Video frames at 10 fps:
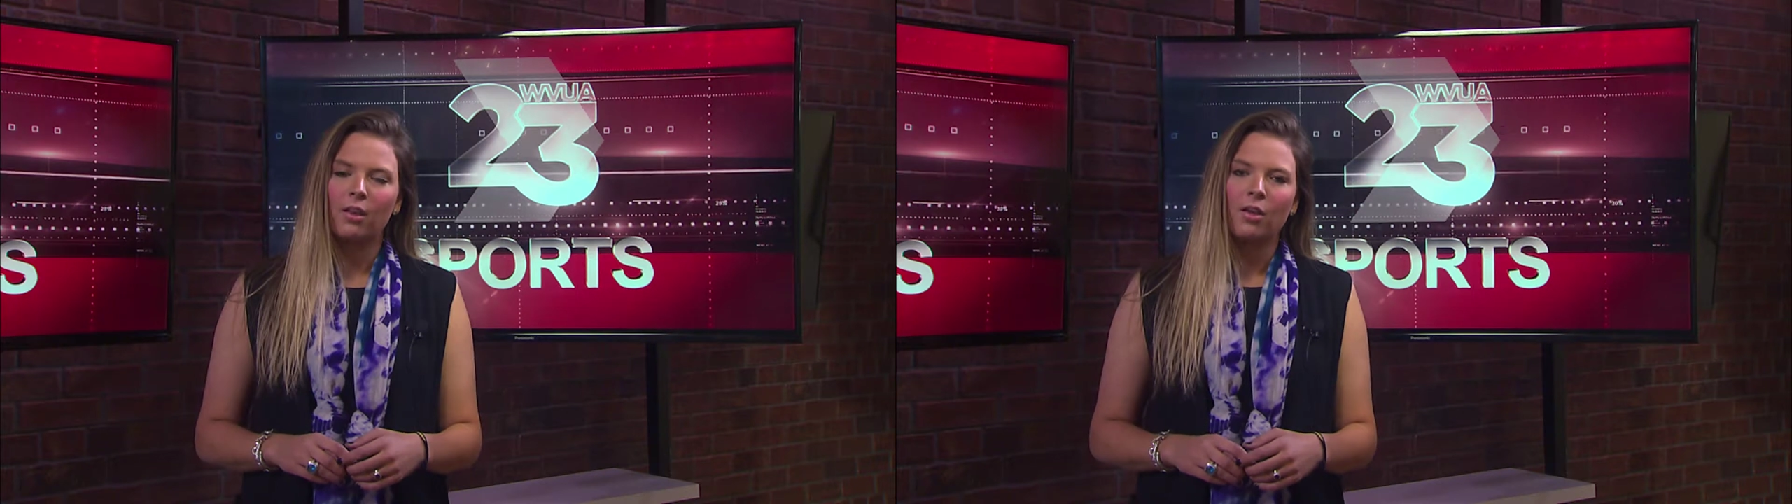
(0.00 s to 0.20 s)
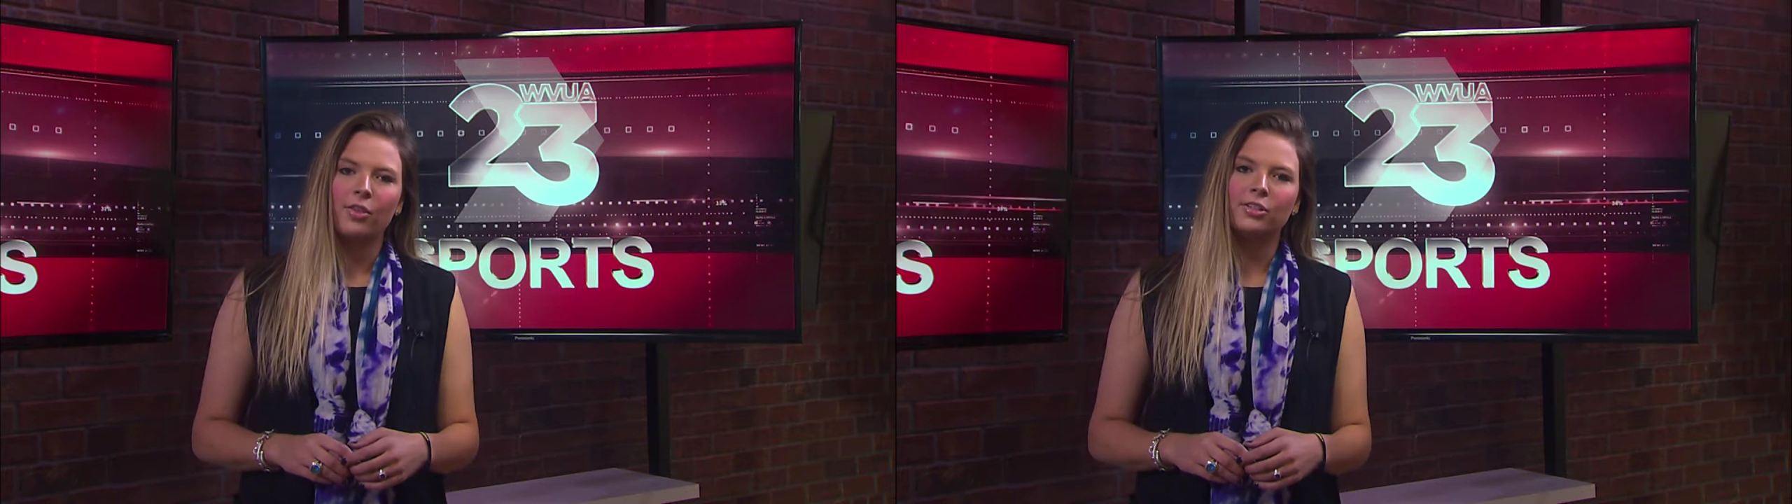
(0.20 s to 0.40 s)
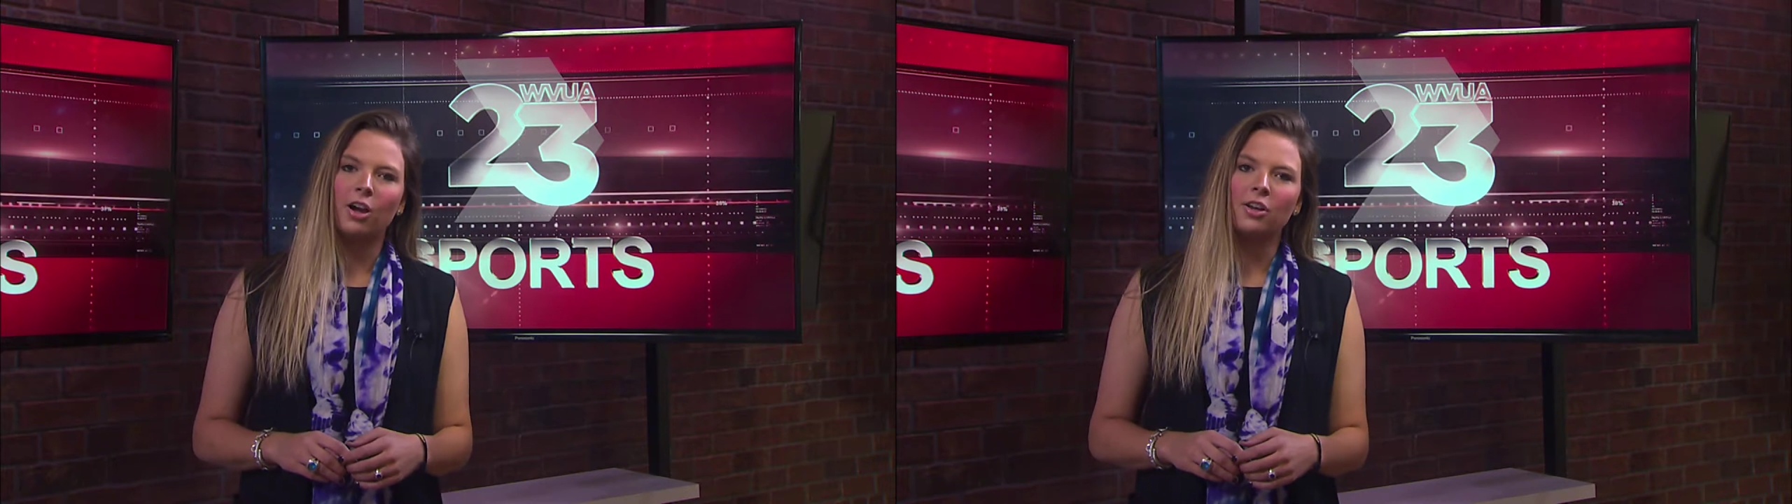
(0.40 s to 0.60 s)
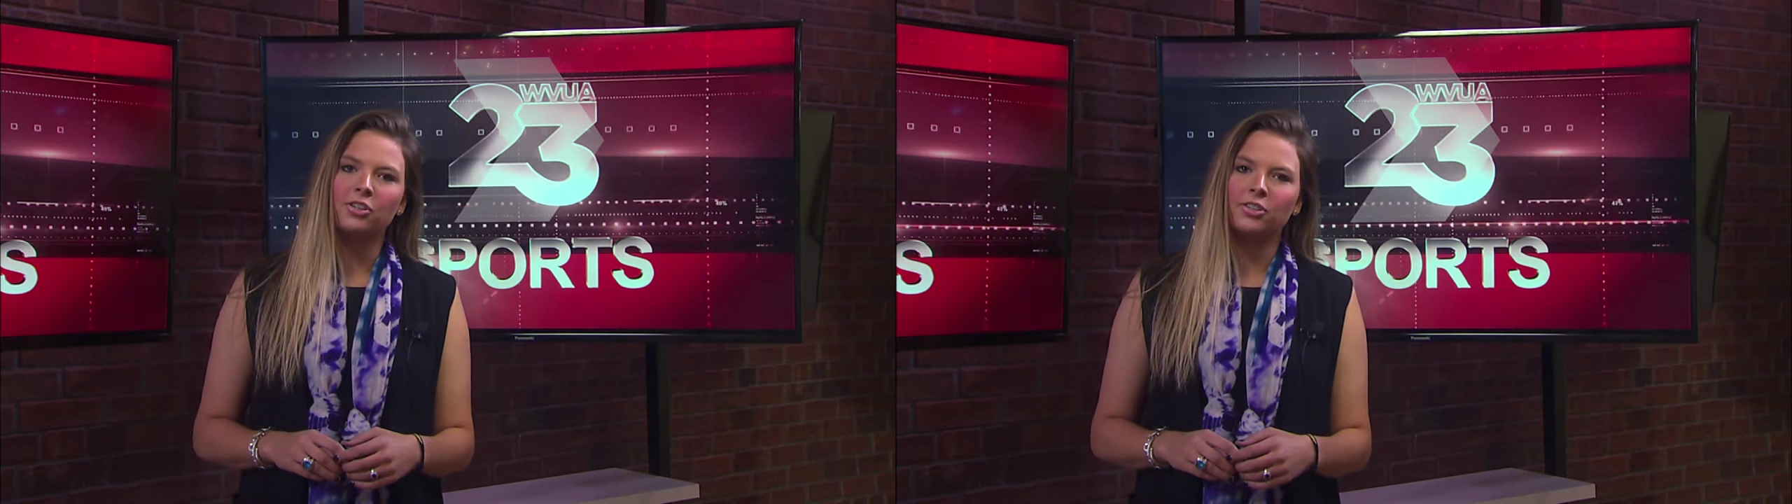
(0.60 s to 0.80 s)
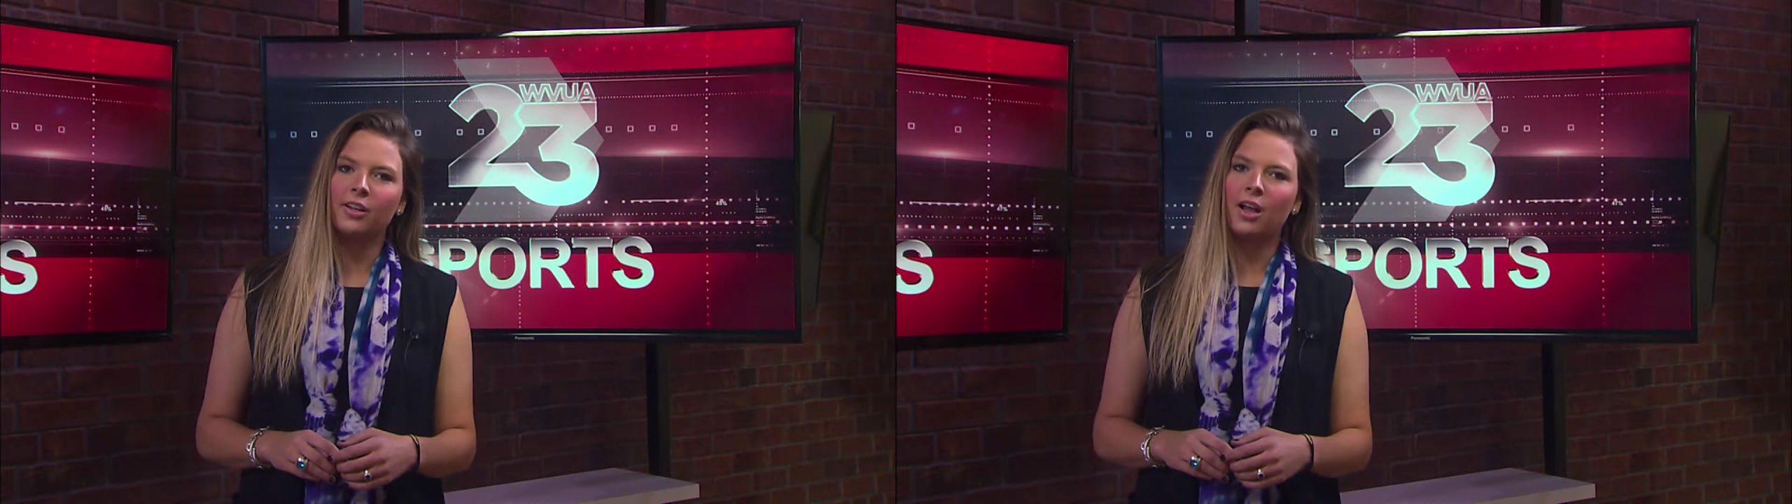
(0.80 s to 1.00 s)
The
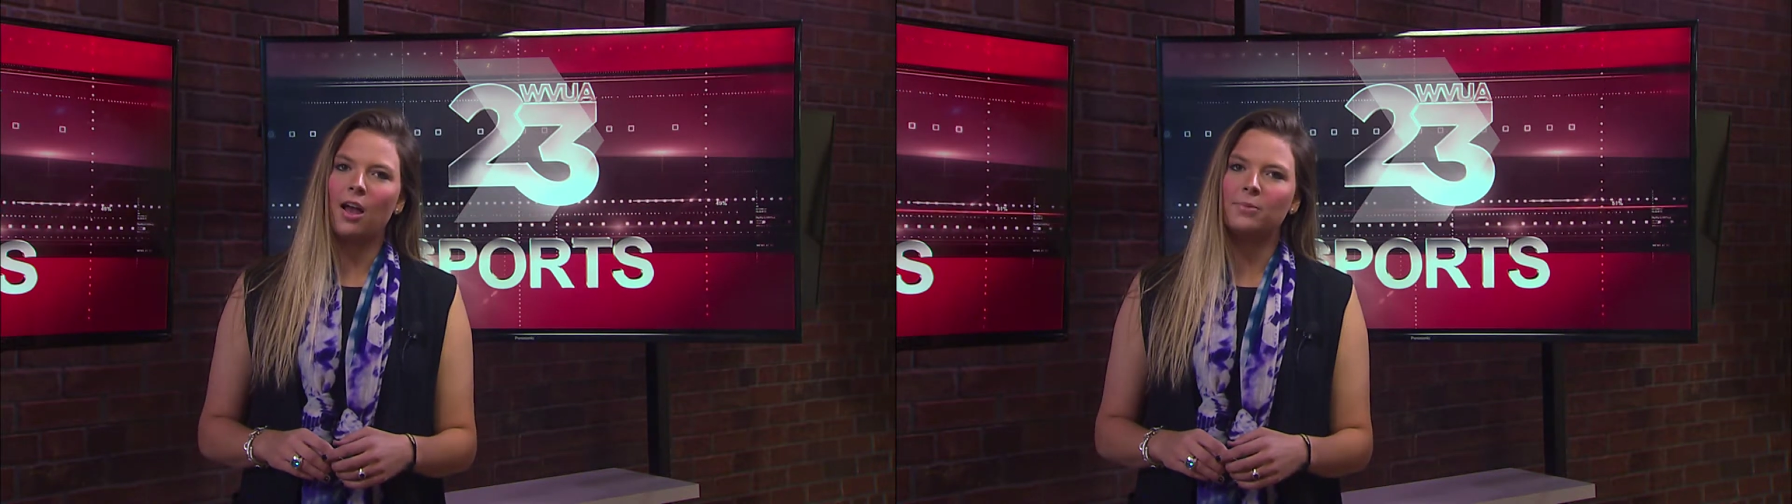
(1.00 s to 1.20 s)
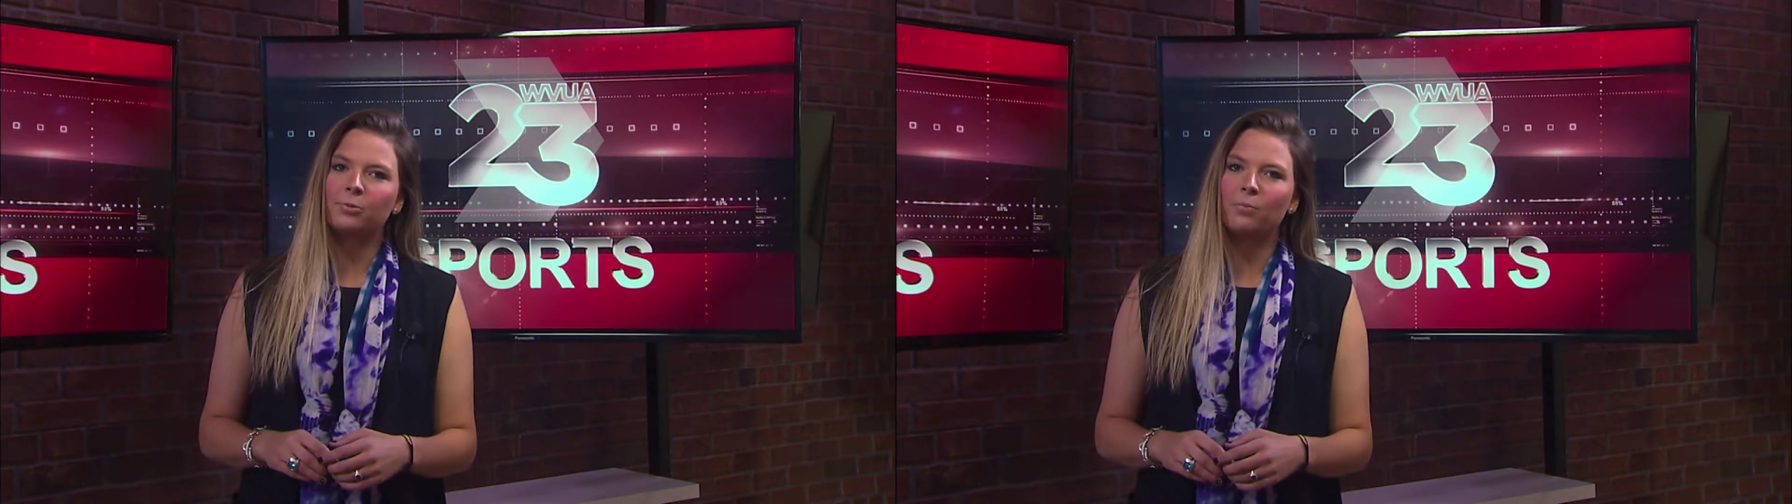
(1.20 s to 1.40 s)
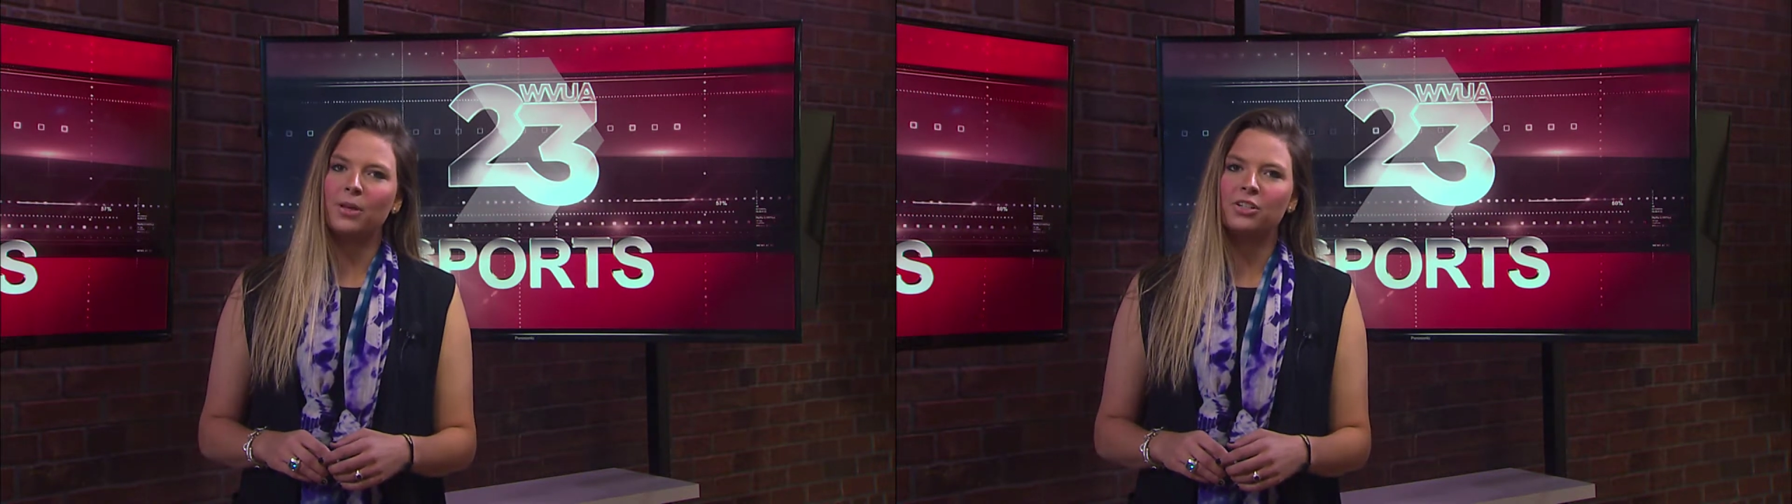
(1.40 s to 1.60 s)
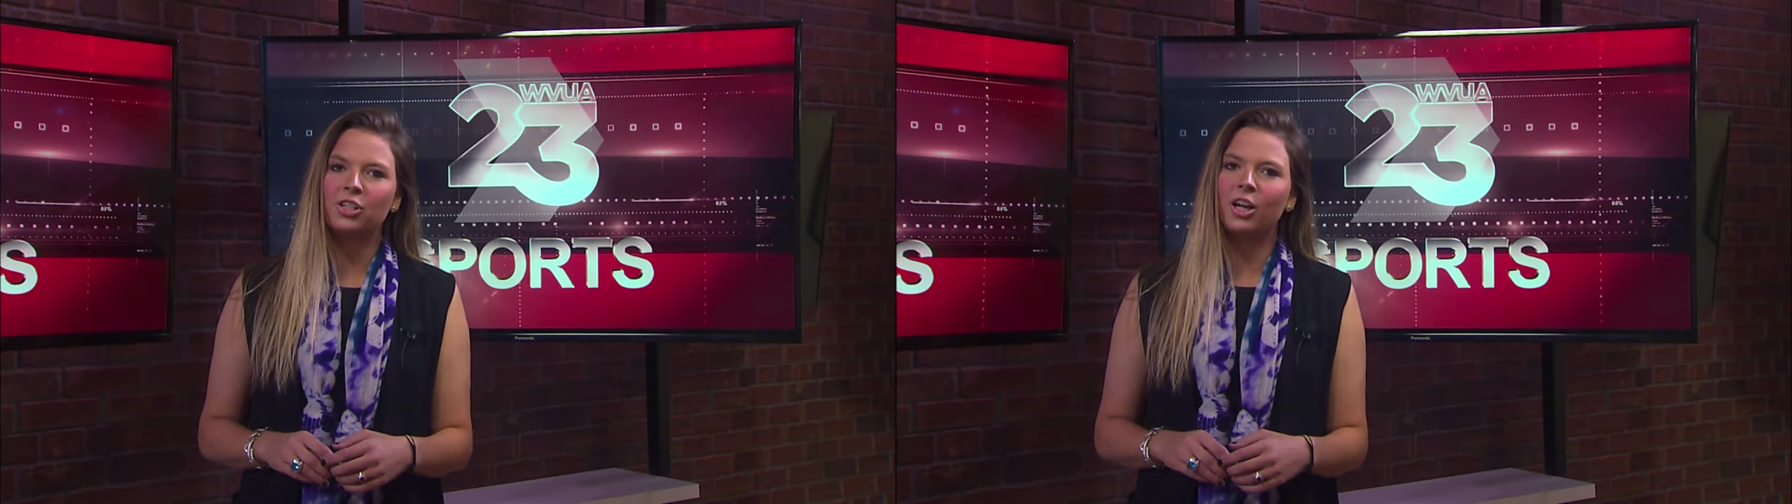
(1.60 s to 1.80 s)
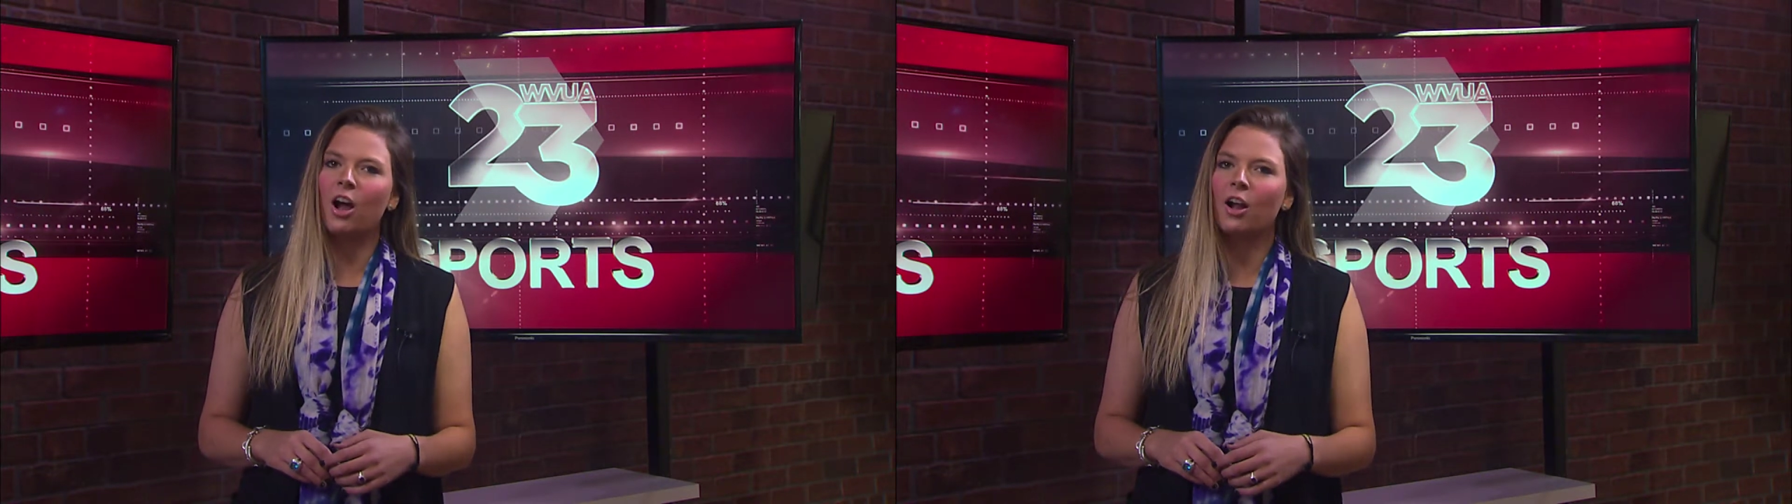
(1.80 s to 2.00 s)
Dodgers and Cubs will be in
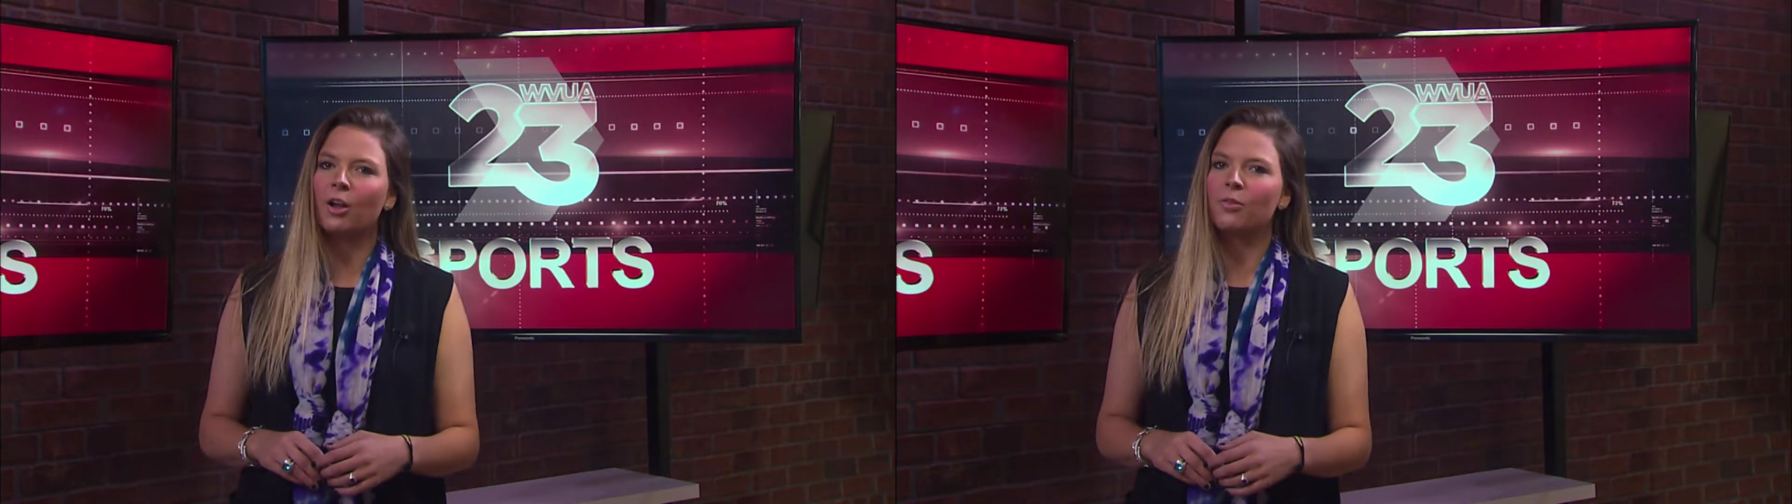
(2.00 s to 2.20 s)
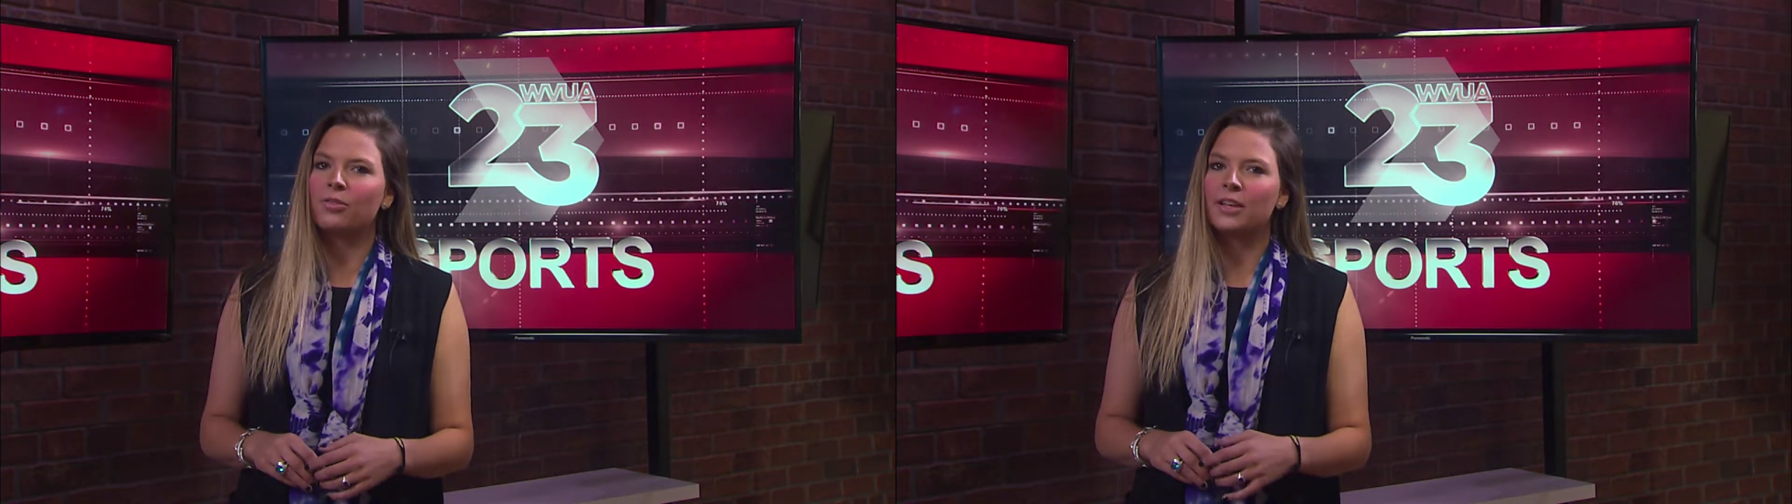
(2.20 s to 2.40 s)
Chicago